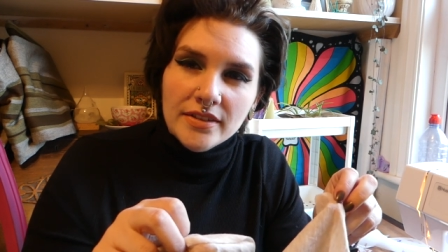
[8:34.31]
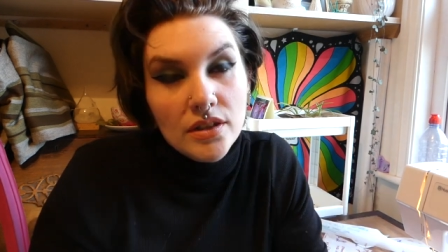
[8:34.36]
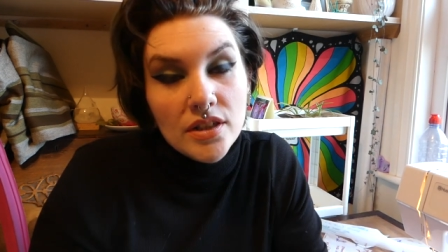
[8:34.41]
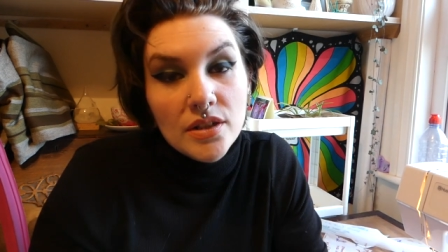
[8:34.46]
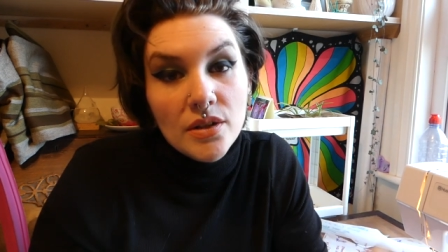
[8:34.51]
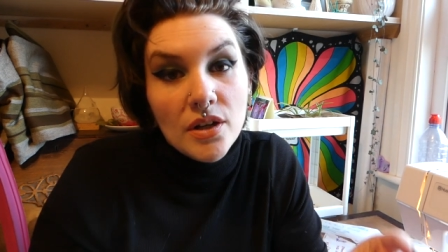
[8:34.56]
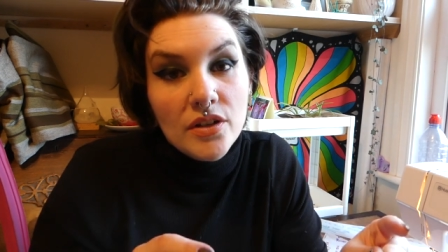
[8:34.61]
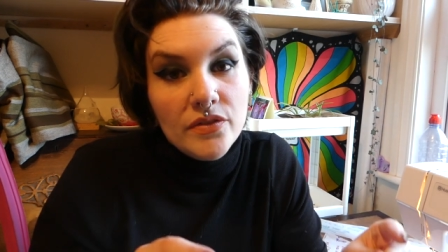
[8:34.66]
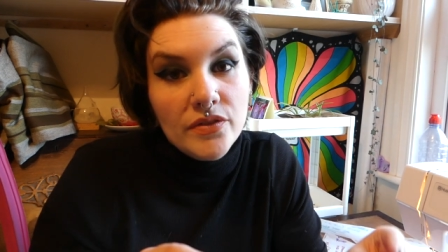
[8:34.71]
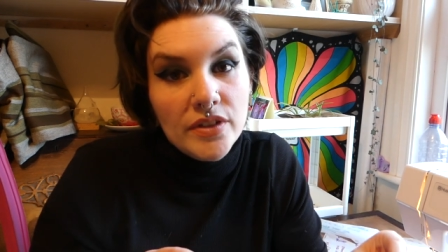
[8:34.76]
so
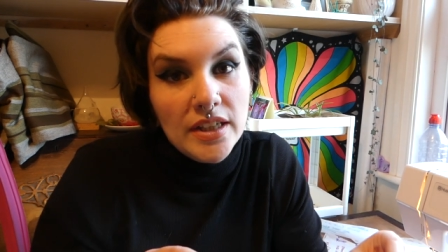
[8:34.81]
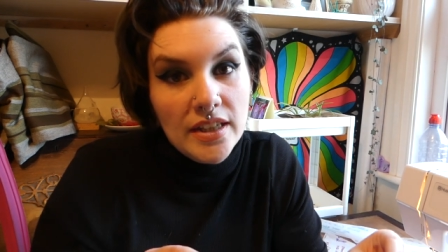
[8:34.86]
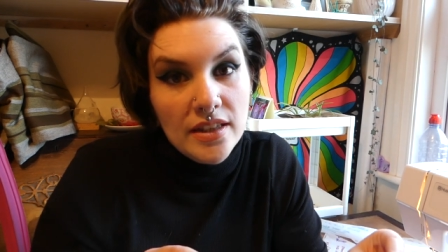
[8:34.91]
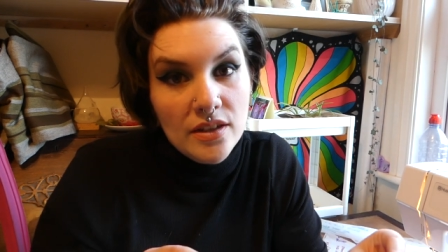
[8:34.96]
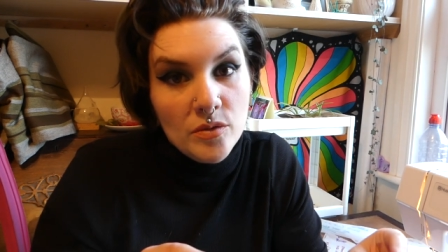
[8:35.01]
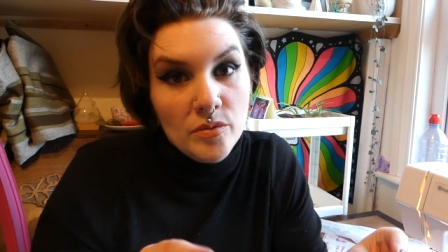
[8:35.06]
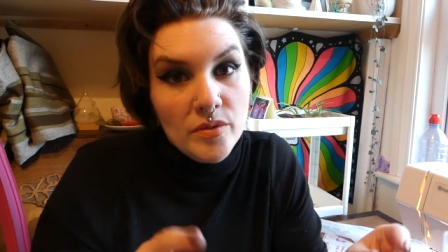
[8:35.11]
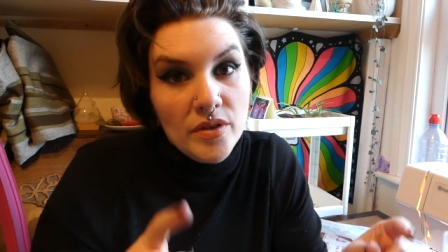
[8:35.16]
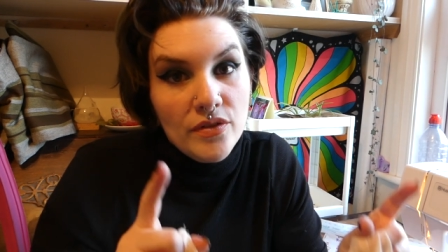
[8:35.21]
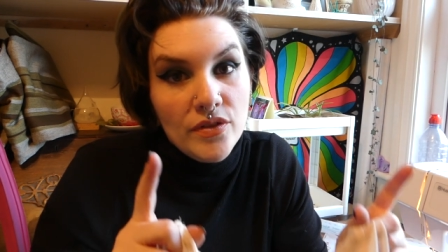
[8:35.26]
hopefully there'll
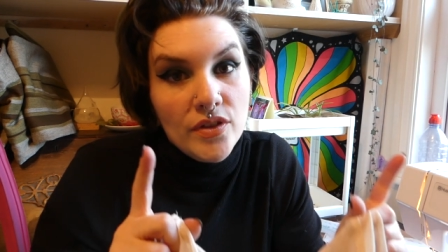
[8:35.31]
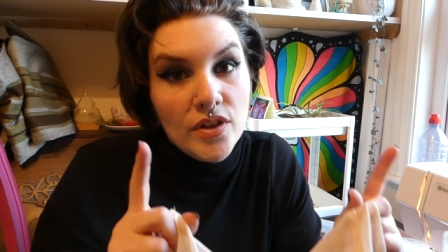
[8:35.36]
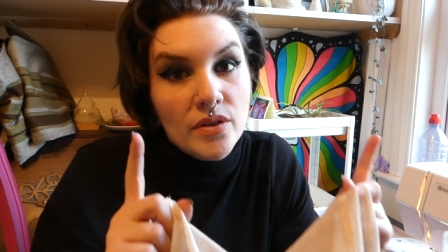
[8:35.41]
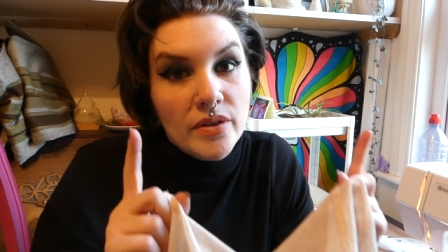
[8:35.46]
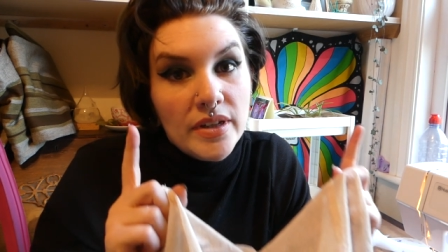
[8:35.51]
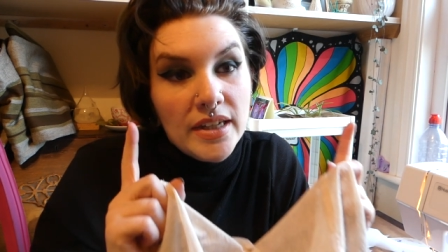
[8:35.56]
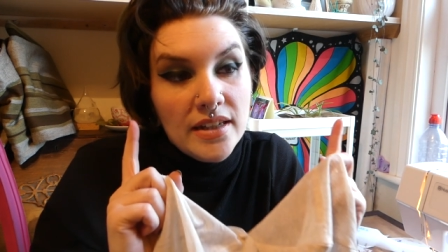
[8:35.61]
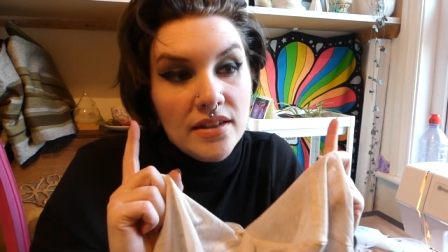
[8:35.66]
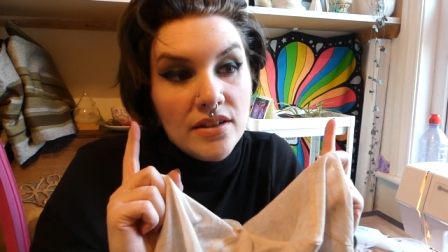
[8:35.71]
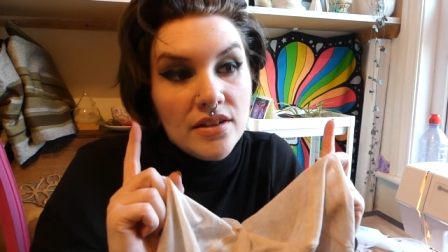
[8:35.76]
be fewer
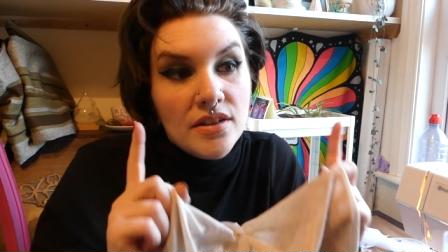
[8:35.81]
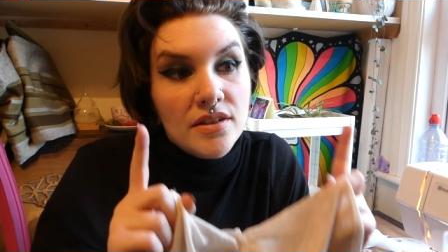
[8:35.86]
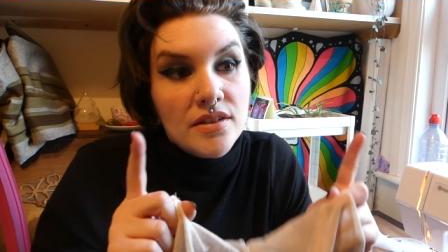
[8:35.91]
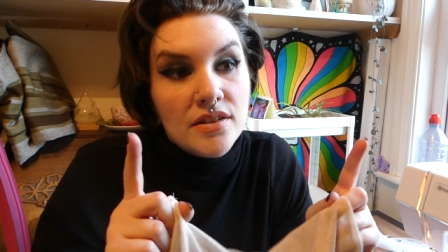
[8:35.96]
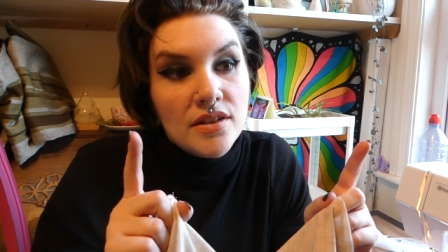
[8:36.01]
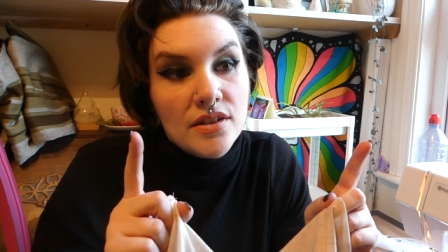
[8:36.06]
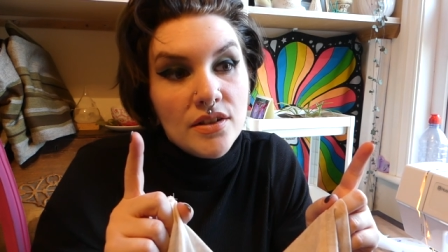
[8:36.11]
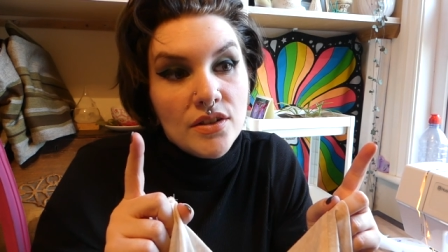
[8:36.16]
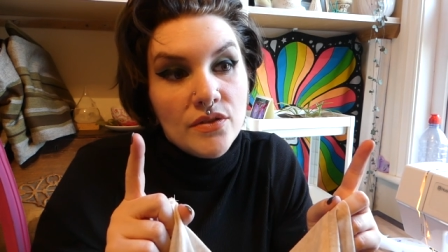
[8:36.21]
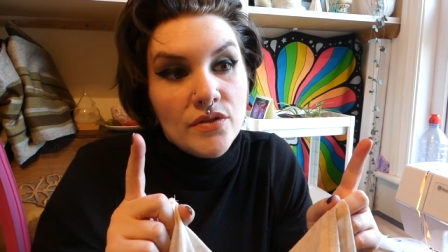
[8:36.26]

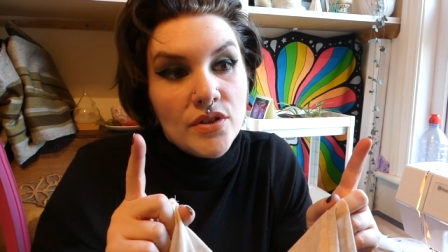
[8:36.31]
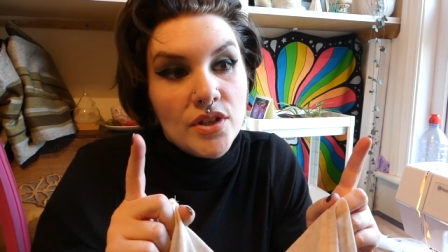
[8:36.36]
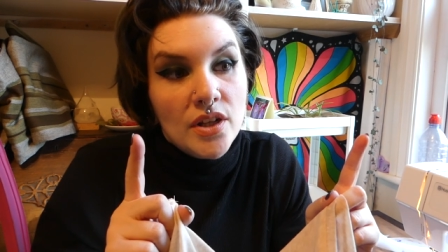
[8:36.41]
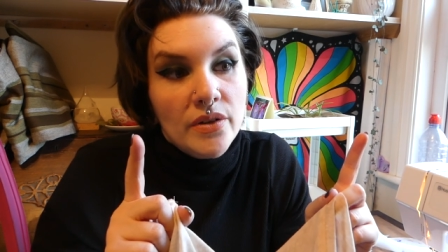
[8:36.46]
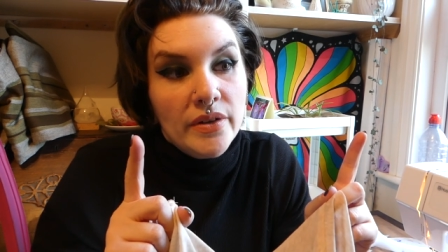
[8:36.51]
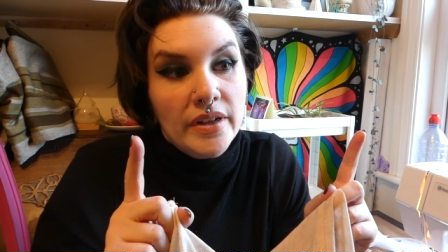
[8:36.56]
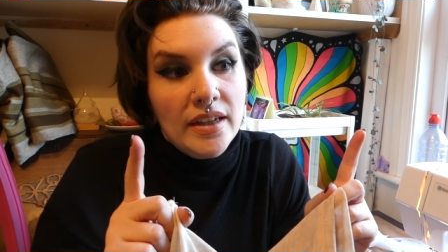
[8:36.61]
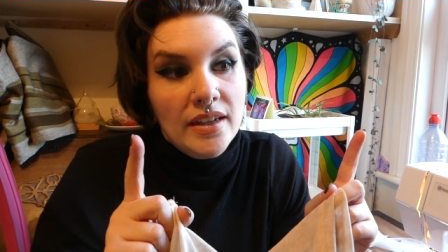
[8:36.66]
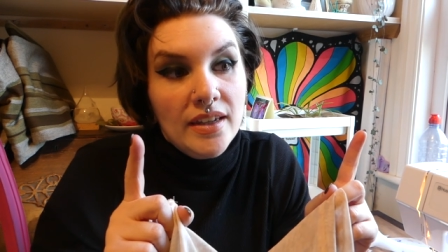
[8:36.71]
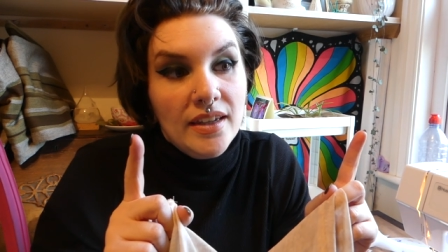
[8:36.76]
instances of
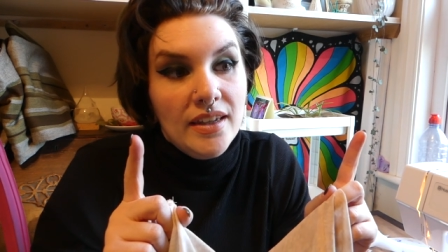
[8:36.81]
sewing